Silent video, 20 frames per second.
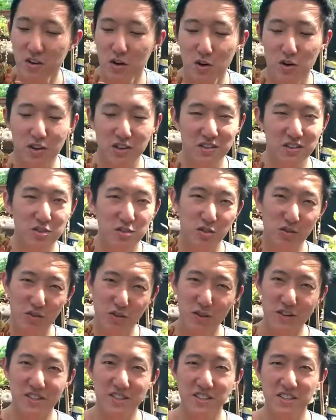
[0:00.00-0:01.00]
Okay, so the
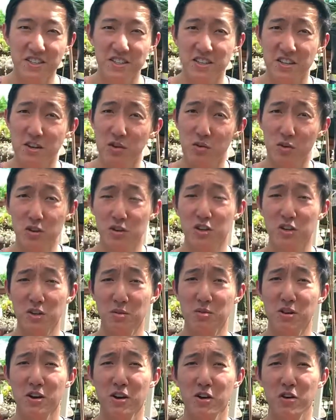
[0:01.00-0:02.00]
first thing that I want to talk
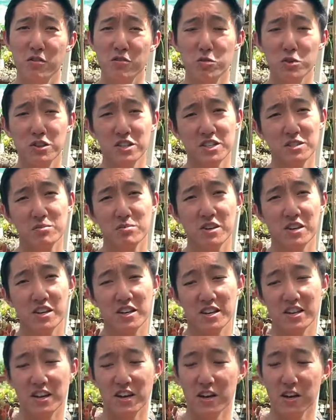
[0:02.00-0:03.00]
about with this plant
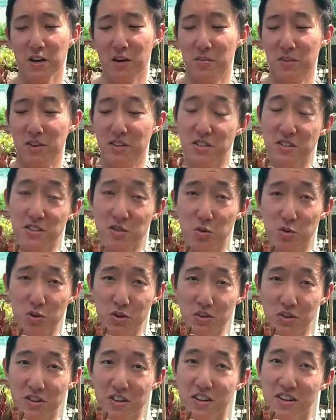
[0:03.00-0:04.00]
is
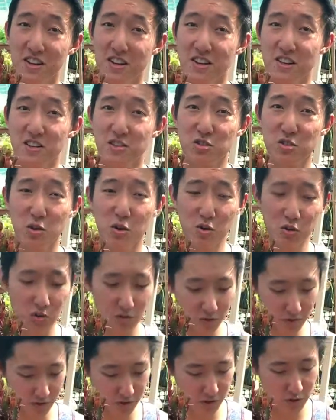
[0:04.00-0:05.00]
soil. So
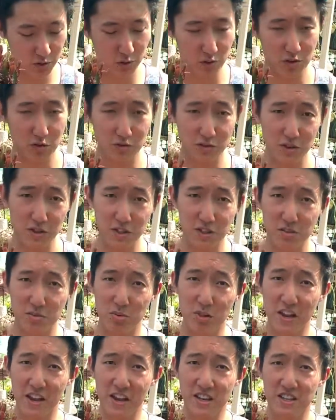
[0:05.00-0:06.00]
for soil for this
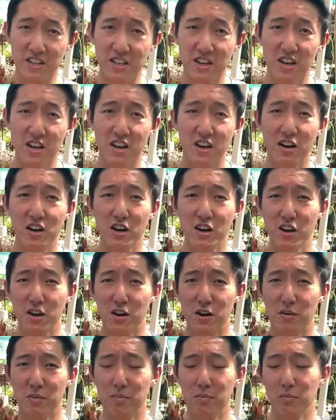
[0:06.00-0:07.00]
plant,
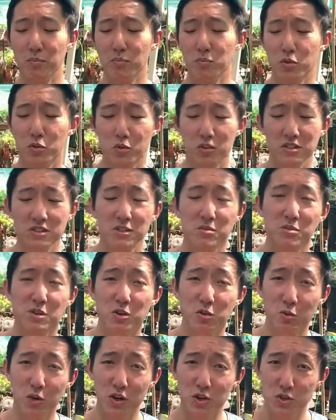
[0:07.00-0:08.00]
you want something
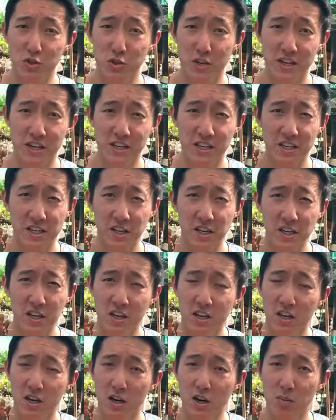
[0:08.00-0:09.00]
well draining.
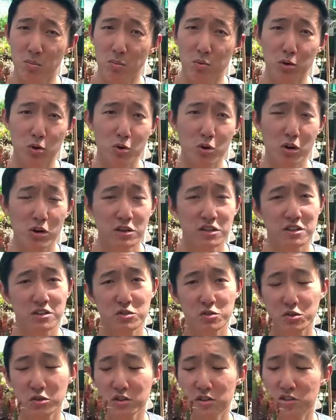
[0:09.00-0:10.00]
Poor quality
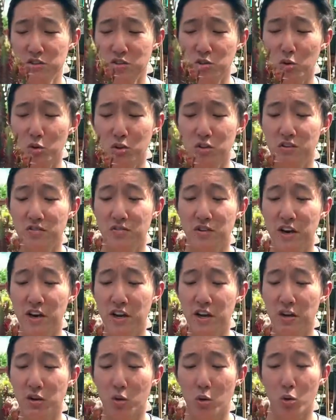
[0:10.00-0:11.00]
soil is totally
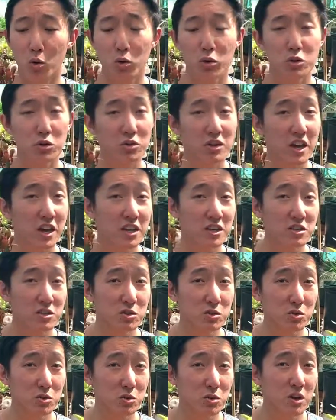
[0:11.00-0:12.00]
fine, or you can
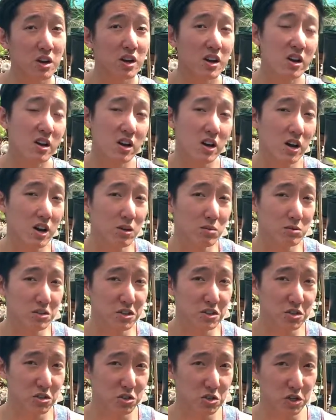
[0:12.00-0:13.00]
do
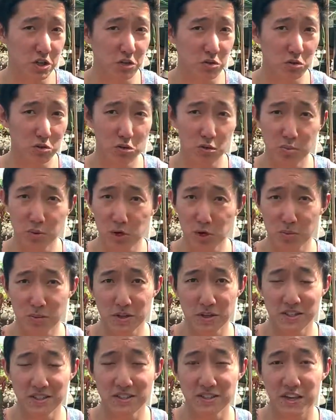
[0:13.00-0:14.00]
just your general
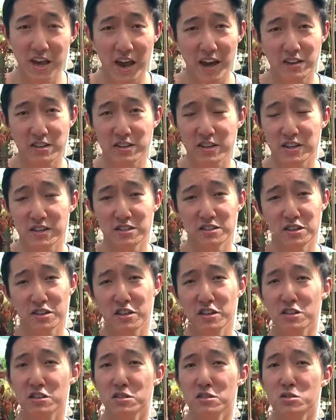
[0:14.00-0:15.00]
purpose cacti and
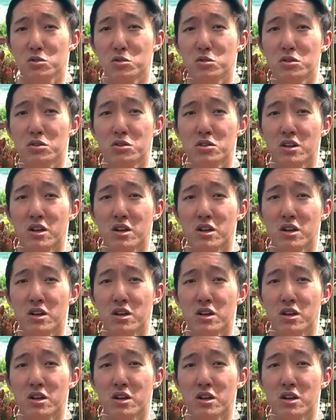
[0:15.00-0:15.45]
succulent soil.